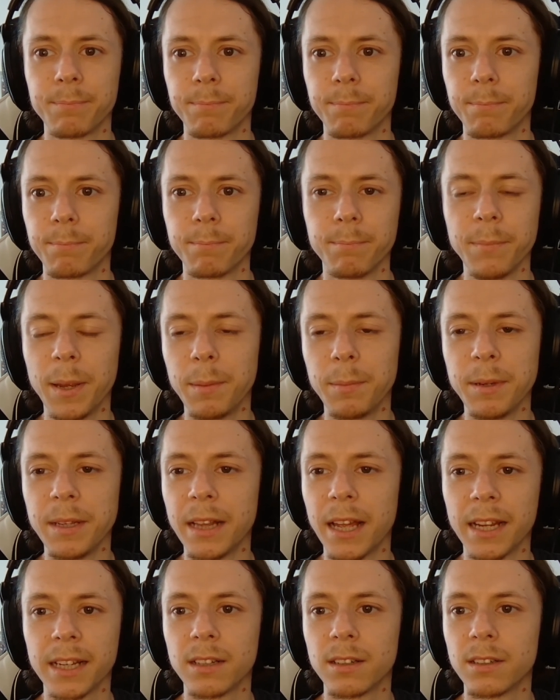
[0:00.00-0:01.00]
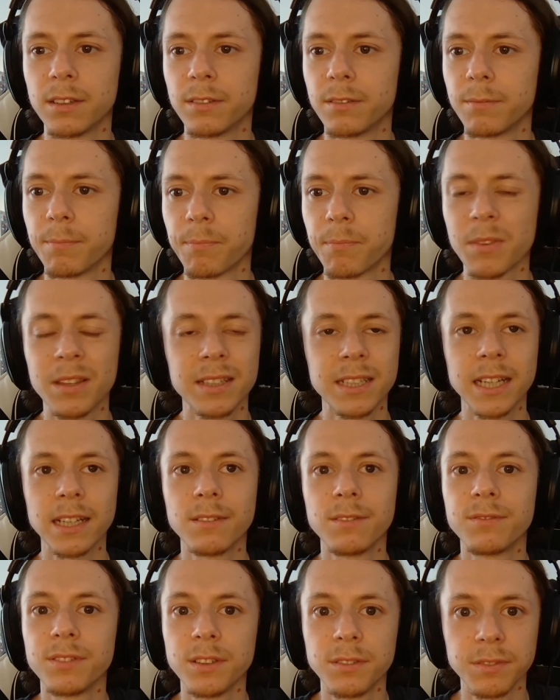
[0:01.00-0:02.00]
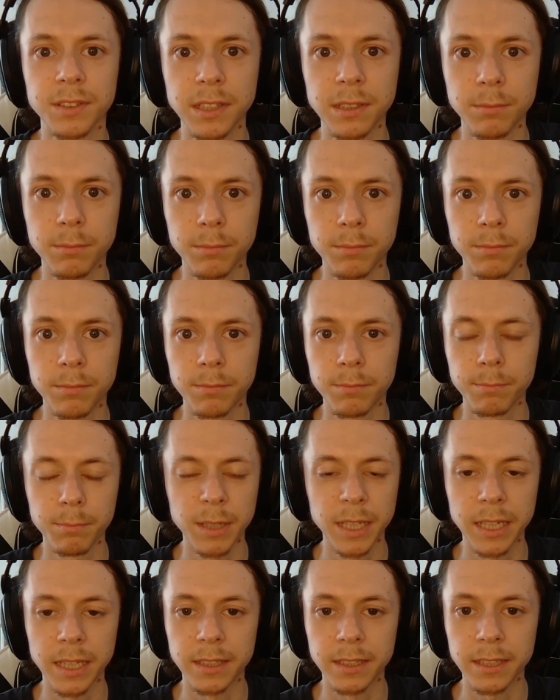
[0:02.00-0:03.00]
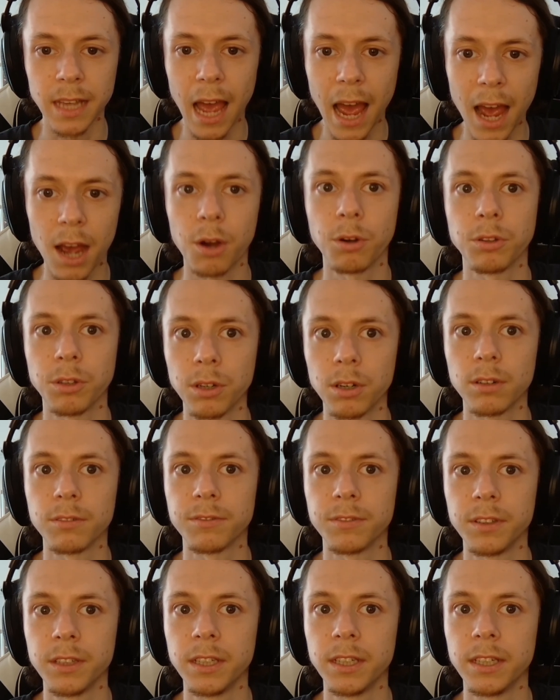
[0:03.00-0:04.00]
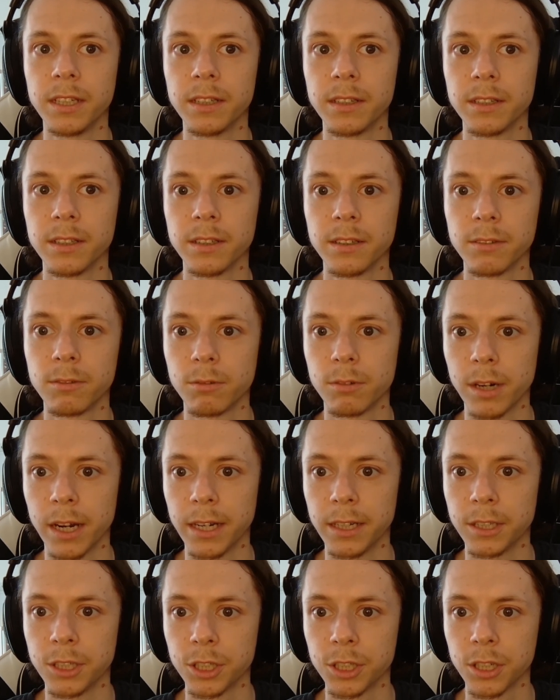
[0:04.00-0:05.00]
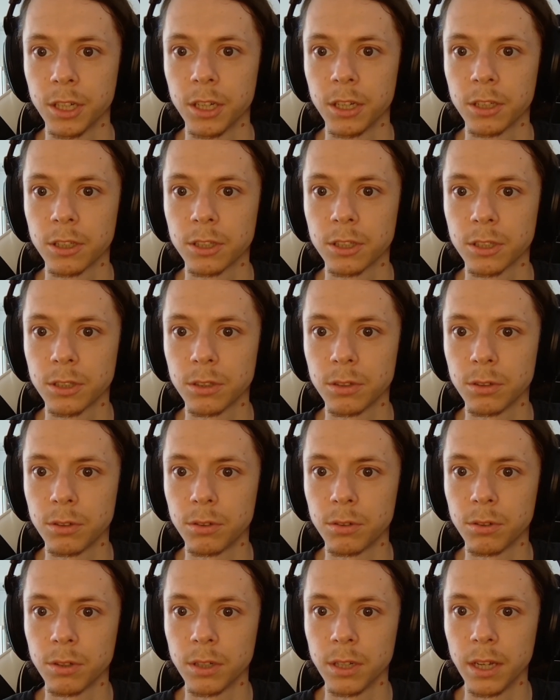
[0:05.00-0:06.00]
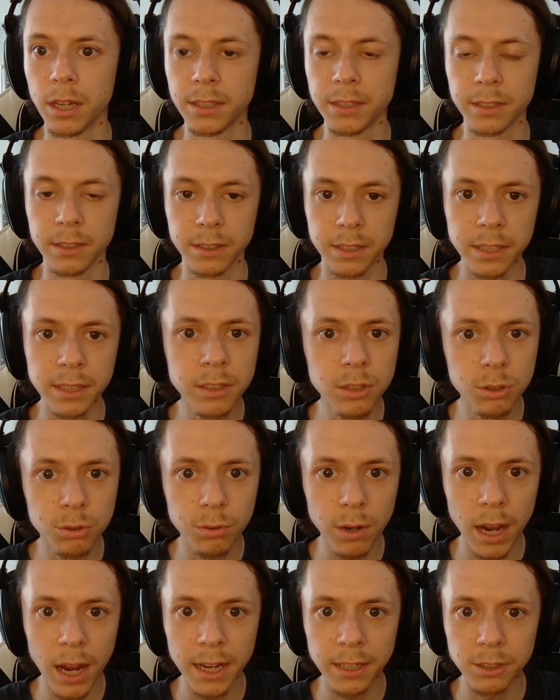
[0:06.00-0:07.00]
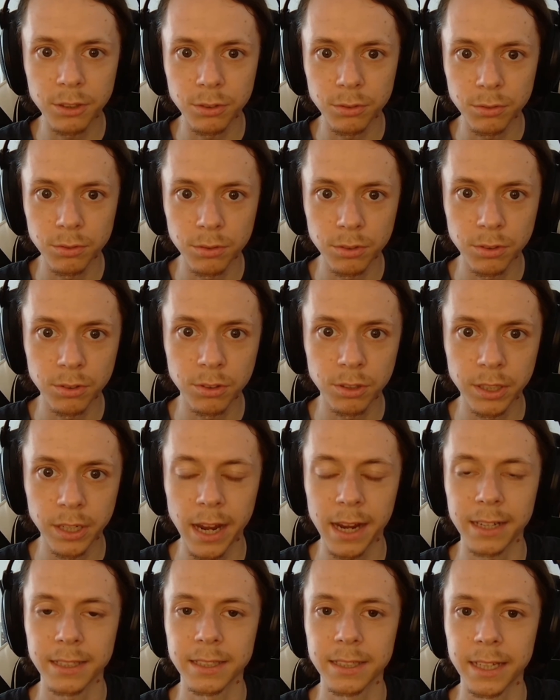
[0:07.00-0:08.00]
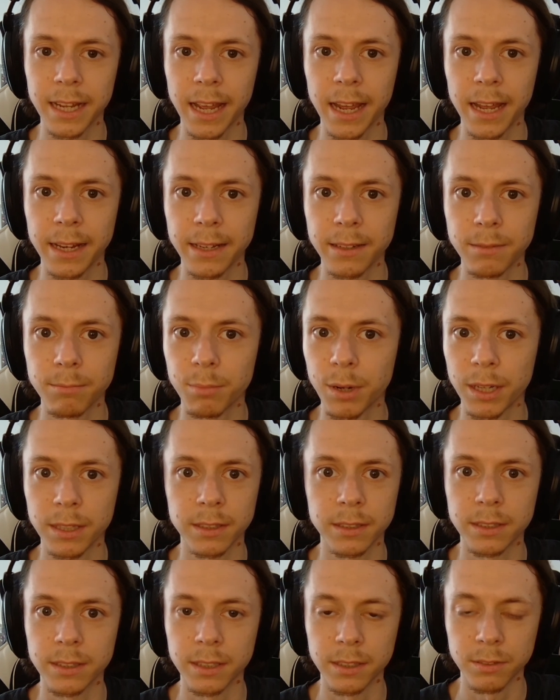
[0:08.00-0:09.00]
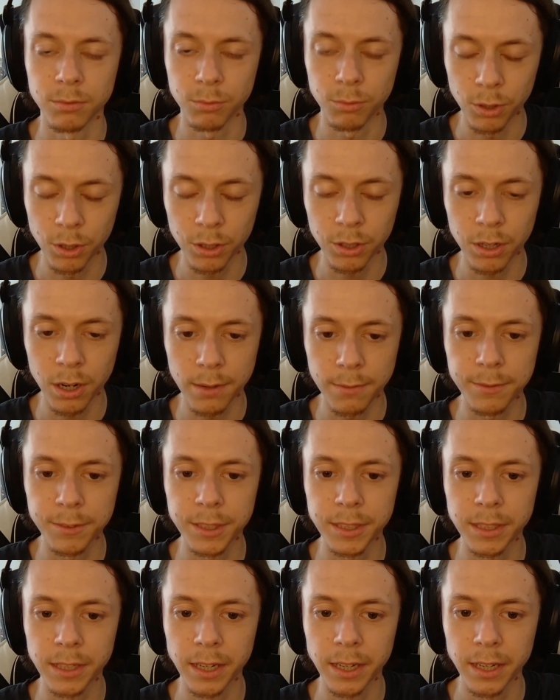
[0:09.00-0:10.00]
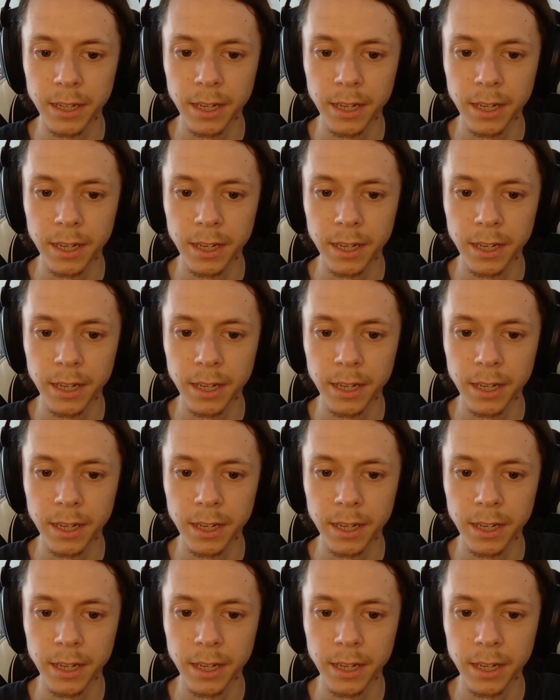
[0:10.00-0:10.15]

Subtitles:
maybe like 10-15 minutes out of the range. So it did try to connect again, but it didn't work, obviously.